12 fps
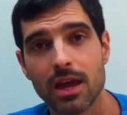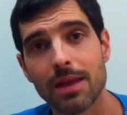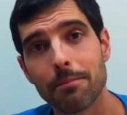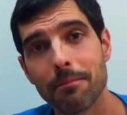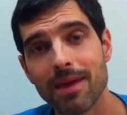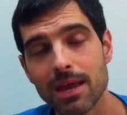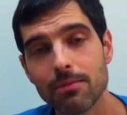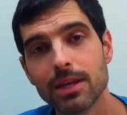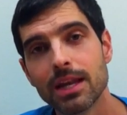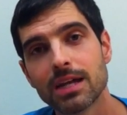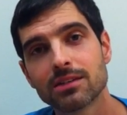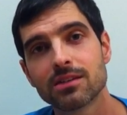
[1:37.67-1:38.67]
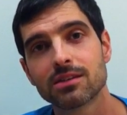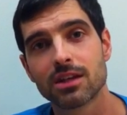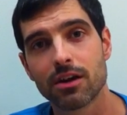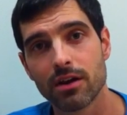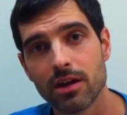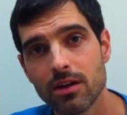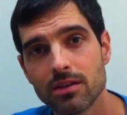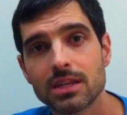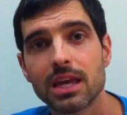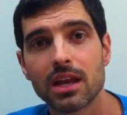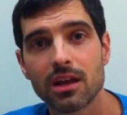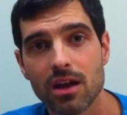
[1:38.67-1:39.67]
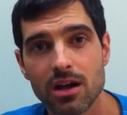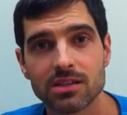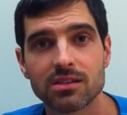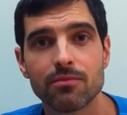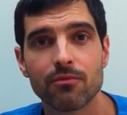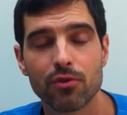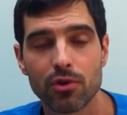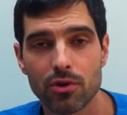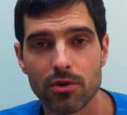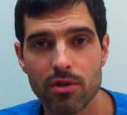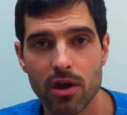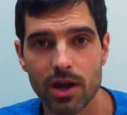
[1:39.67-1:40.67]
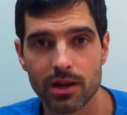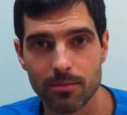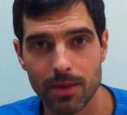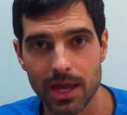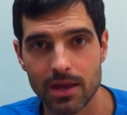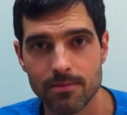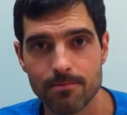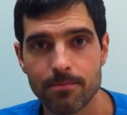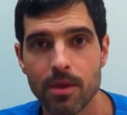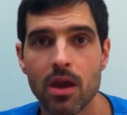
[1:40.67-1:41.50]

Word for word: It may be necessary to get a custom foot orthotic made.